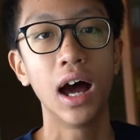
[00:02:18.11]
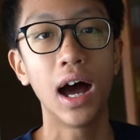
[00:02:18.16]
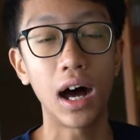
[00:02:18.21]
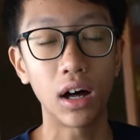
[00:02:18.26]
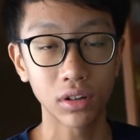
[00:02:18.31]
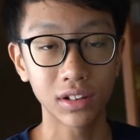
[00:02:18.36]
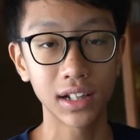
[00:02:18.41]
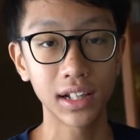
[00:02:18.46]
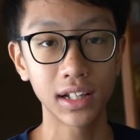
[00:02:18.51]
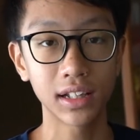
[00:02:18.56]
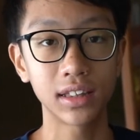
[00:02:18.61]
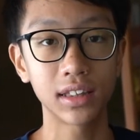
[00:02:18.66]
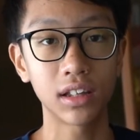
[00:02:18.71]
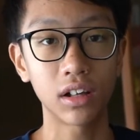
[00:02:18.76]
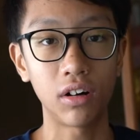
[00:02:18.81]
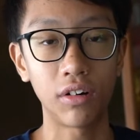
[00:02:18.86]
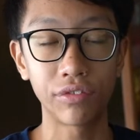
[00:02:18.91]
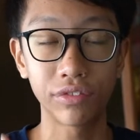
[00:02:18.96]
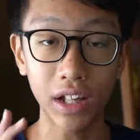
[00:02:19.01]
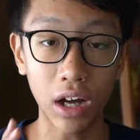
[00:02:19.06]
outlet
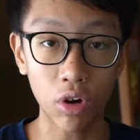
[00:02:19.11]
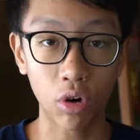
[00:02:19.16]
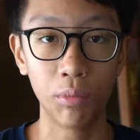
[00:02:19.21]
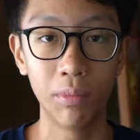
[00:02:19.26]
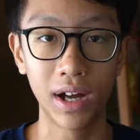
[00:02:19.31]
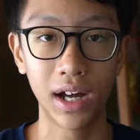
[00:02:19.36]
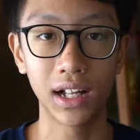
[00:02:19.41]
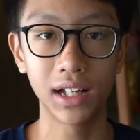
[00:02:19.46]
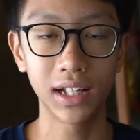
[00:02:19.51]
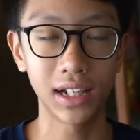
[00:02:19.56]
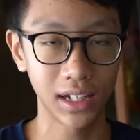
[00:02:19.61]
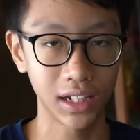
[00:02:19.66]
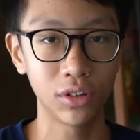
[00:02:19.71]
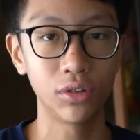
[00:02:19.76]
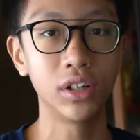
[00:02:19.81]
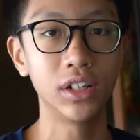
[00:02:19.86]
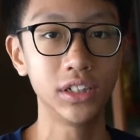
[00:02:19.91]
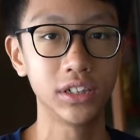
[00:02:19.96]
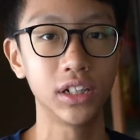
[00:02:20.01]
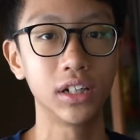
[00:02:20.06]
of Taco Bell in
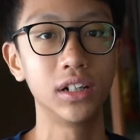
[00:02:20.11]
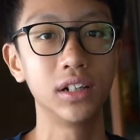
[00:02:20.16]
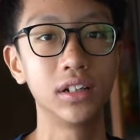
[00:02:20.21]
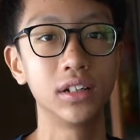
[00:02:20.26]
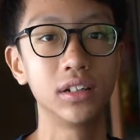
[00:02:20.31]
Indonesia.